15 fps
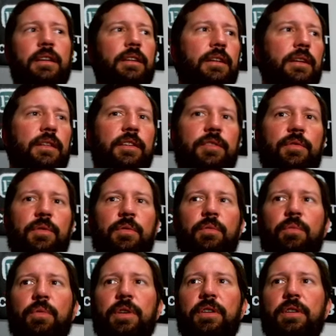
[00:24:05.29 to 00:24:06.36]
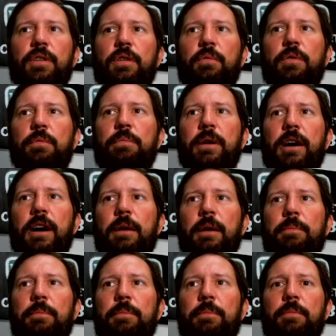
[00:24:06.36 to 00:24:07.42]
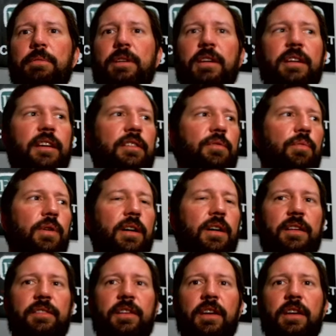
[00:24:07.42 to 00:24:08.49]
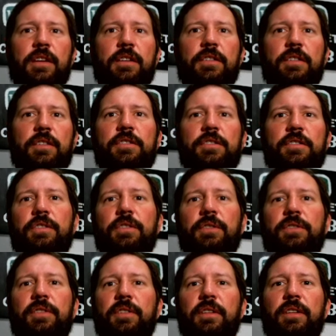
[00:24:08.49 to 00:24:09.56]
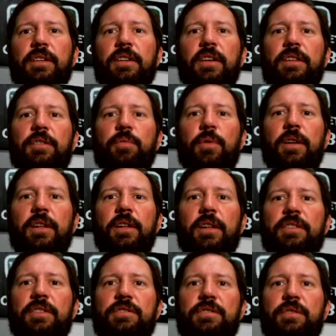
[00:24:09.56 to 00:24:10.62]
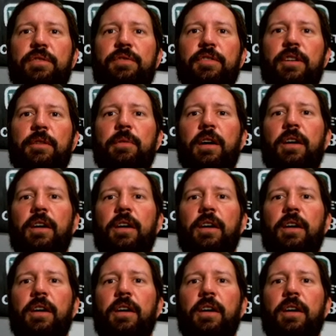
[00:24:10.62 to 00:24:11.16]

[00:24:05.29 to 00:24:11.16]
this window will pop up, connect wallet, and you can choose, look at all these wallets you can choose from.